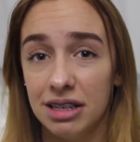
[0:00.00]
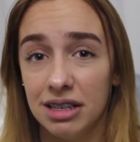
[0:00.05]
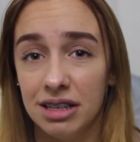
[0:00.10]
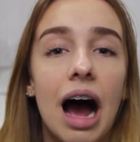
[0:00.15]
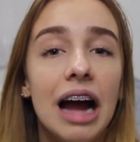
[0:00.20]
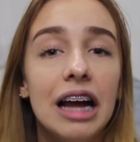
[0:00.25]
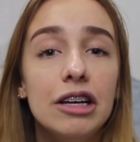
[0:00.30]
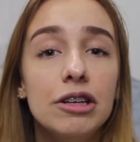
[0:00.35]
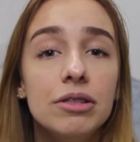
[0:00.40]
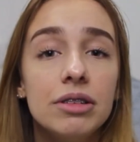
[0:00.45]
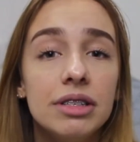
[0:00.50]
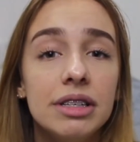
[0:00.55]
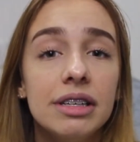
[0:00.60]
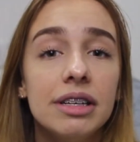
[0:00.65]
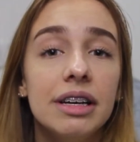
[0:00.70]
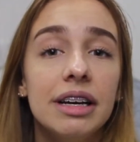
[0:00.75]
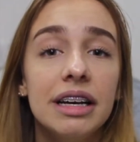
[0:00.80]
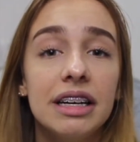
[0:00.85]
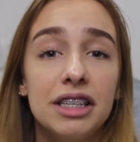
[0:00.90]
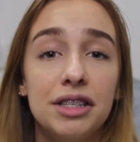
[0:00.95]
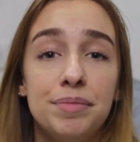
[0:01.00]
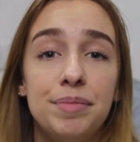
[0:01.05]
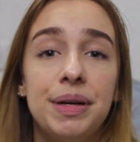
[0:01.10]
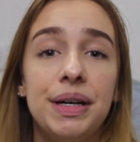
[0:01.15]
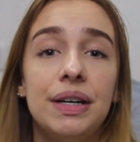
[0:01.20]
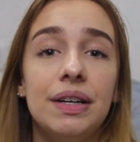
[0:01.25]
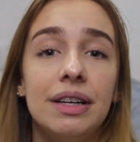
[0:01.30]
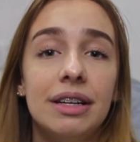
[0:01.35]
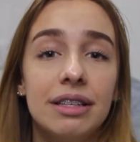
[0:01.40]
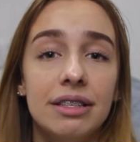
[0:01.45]
I used to
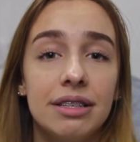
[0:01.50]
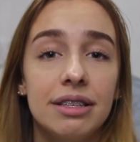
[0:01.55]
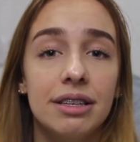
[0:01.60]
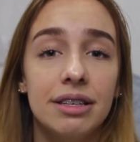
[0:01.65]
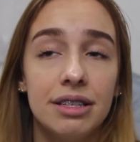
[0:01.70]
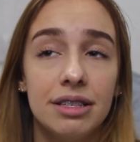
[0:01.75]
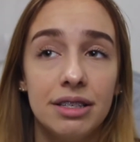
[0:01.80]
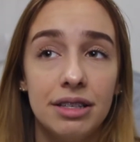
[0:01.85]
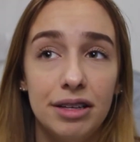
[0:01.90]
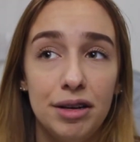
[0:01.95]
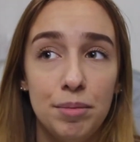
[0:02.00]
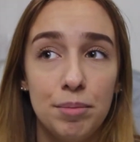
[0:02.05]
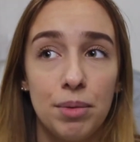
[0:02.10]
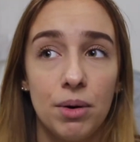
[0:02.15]
experience sleep